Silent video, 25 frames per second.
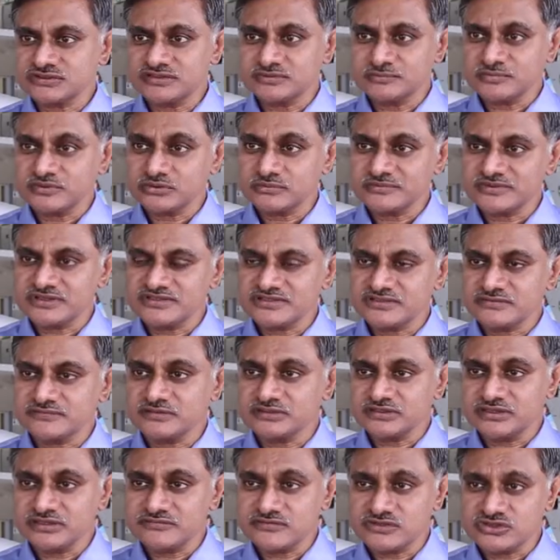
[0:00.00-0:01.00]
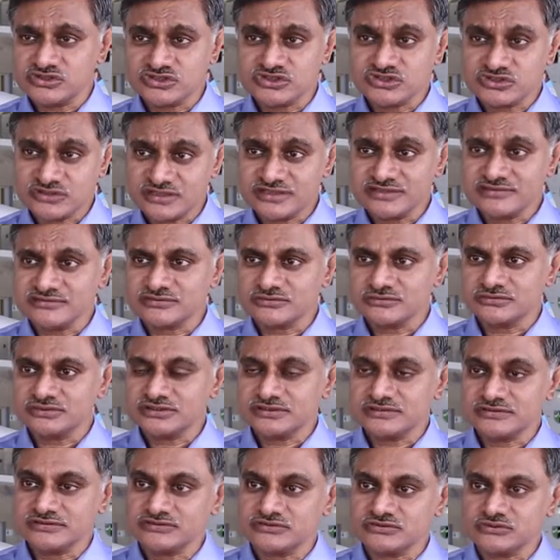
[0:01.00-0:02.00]
Diploma in Civil Aviation trains
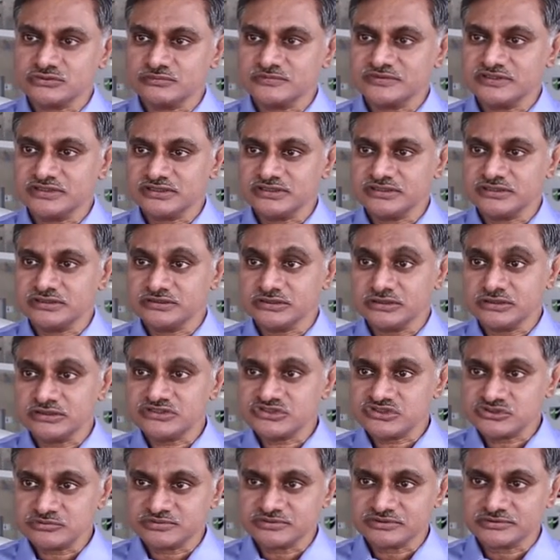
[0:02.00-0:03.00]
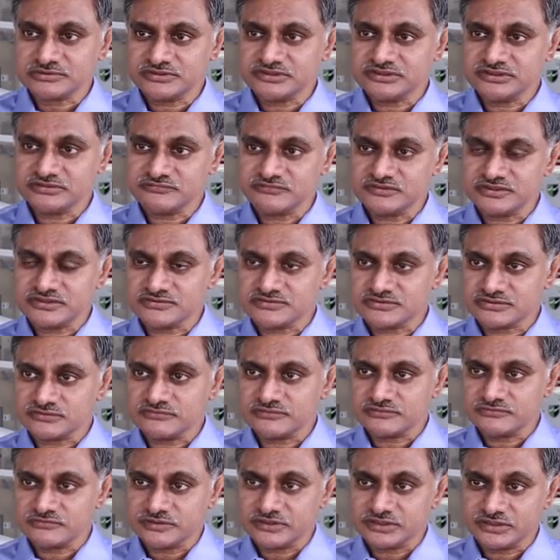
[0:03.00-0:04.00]
students to be knowledgeable in the fields of
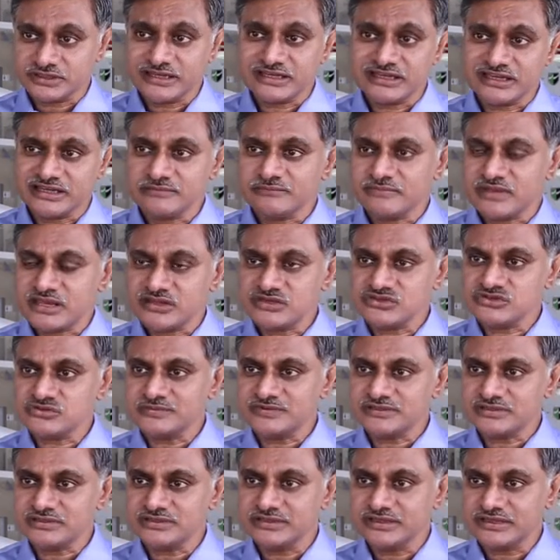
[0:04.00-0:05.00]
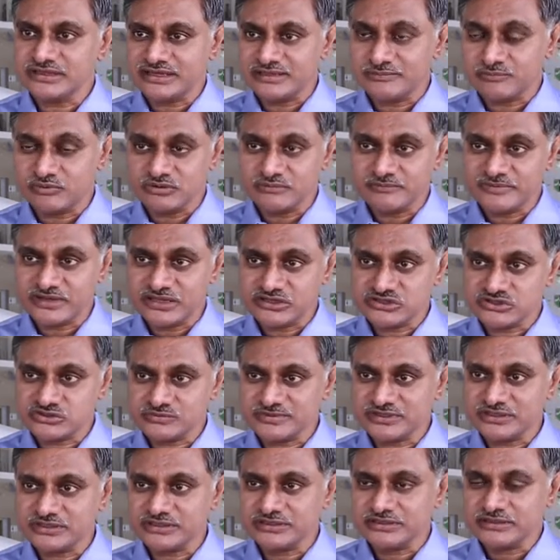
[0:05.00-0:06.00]
uh, airline management and airport
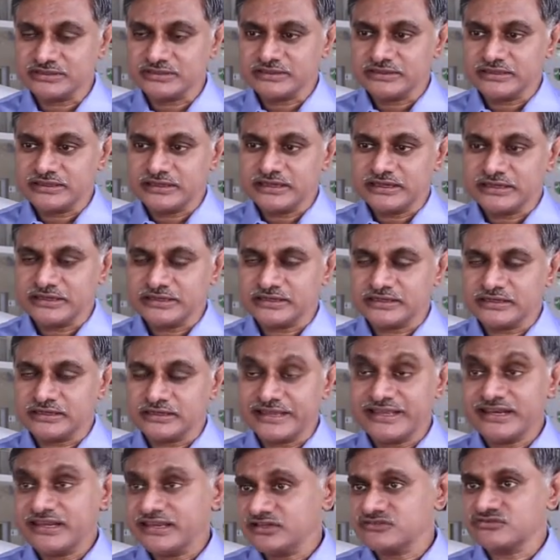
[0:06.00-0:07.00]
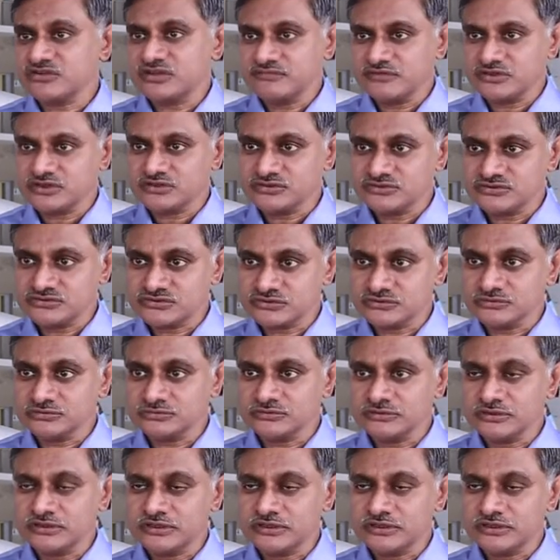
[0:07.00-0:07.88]
management uh, and air traffic control.